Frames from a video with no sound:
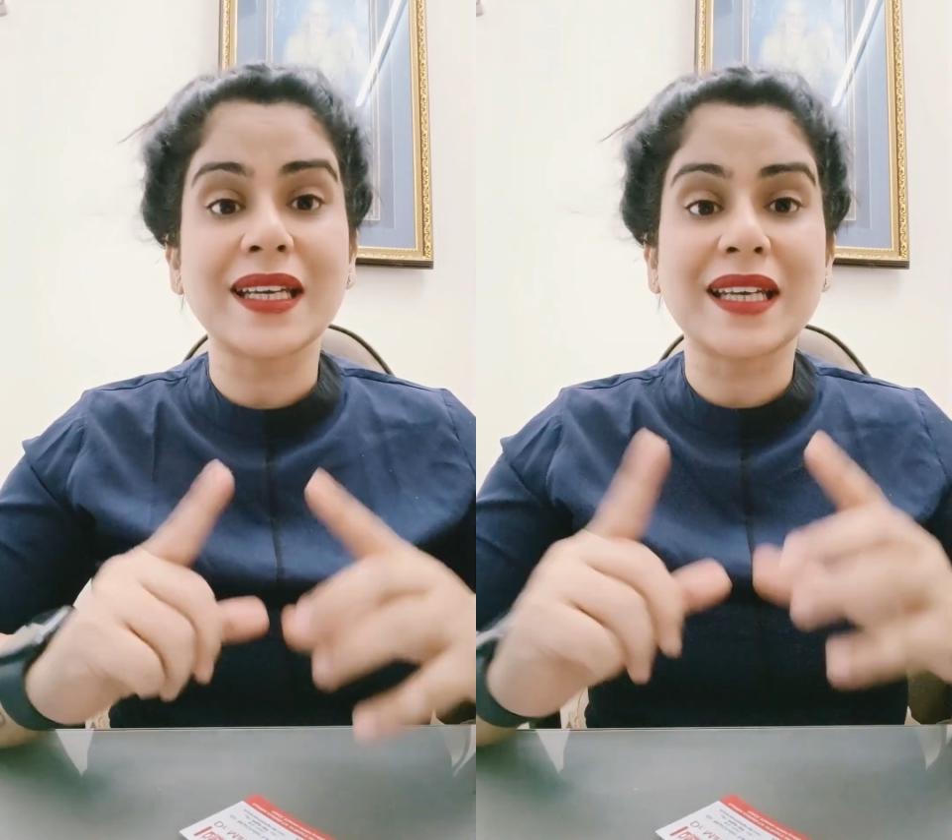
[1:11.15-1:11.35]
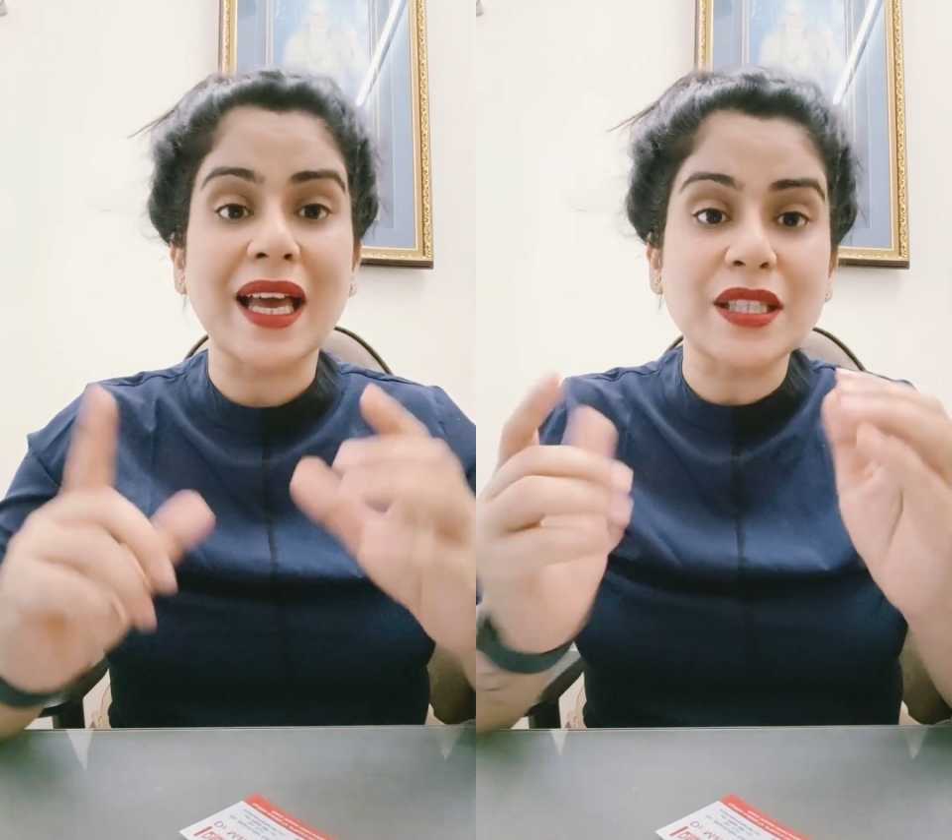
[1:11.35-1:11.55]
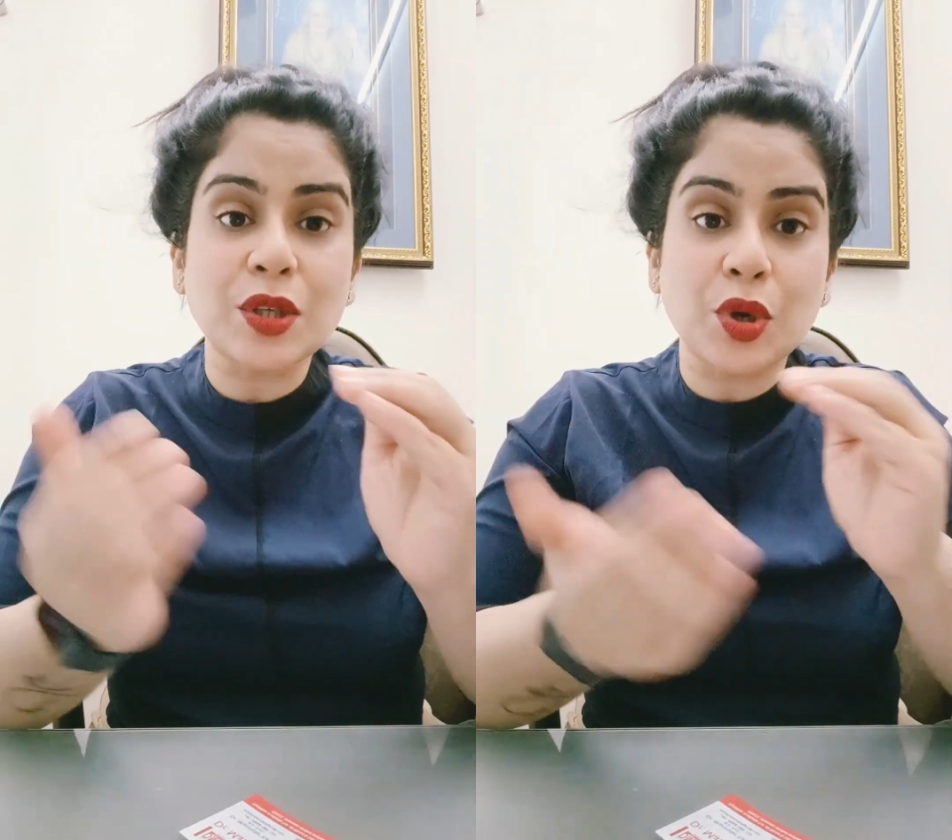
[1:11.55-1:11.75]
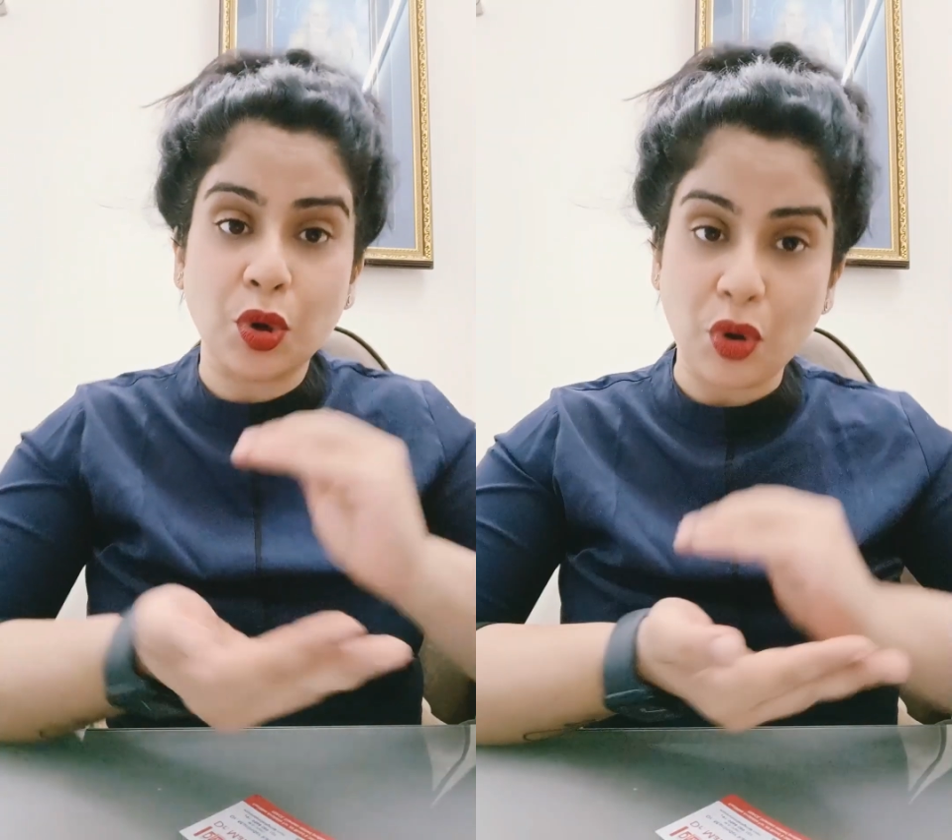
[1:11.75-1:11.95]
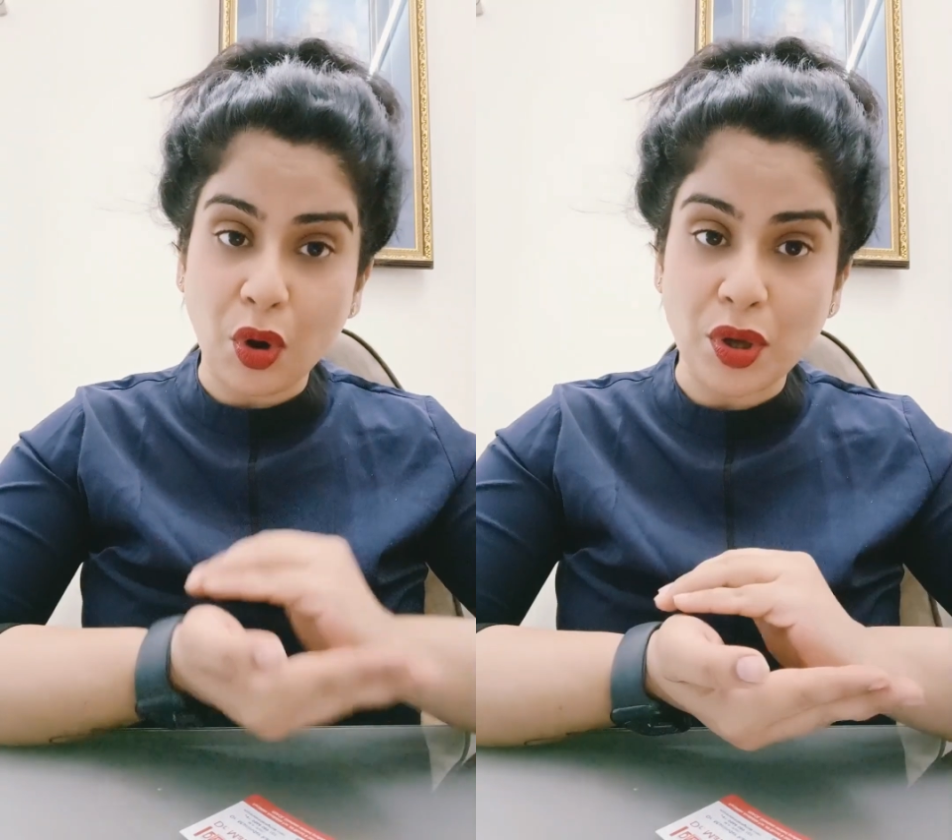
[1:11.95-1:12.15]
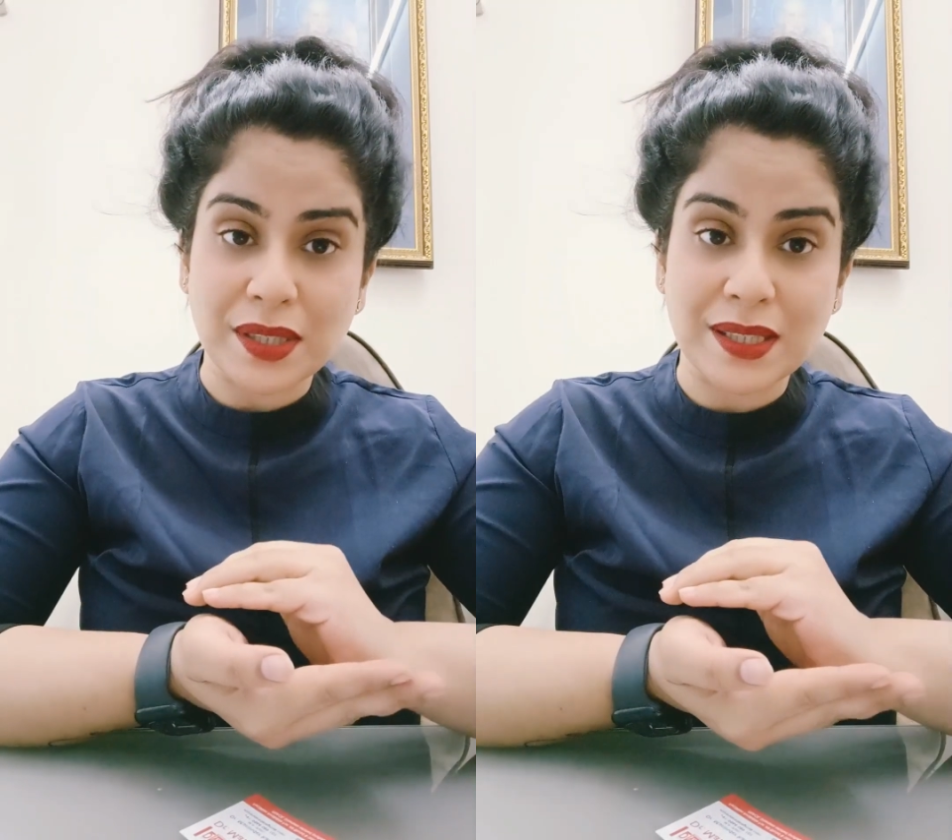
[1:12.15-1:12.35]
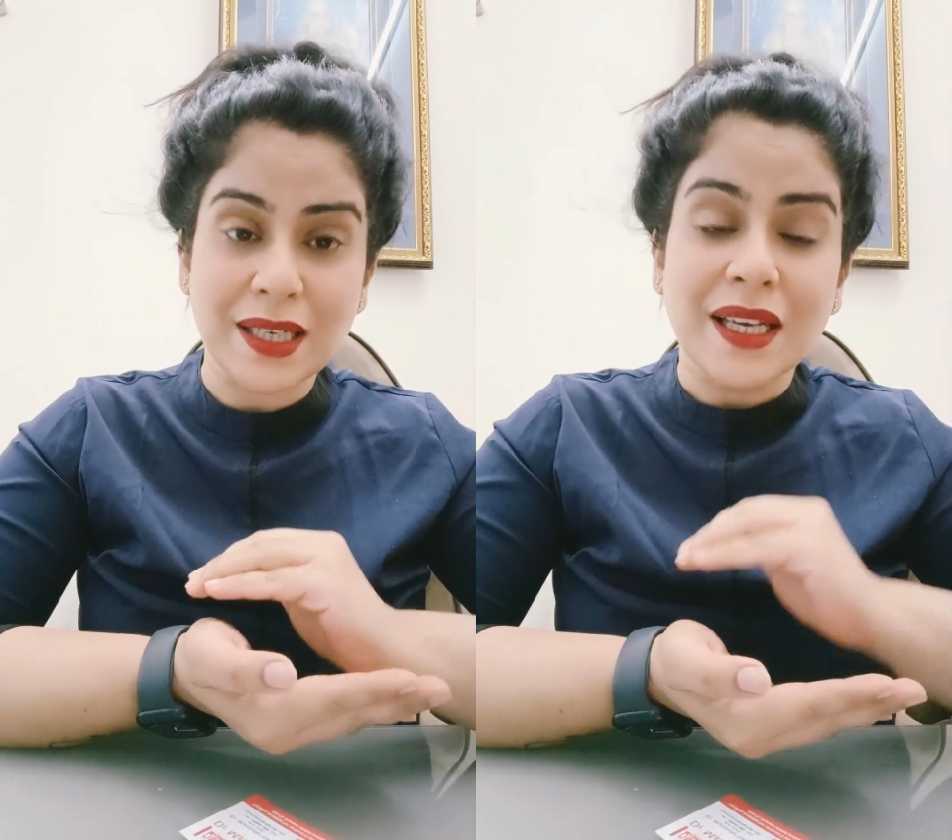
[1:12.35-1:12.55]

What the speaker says: it has crossed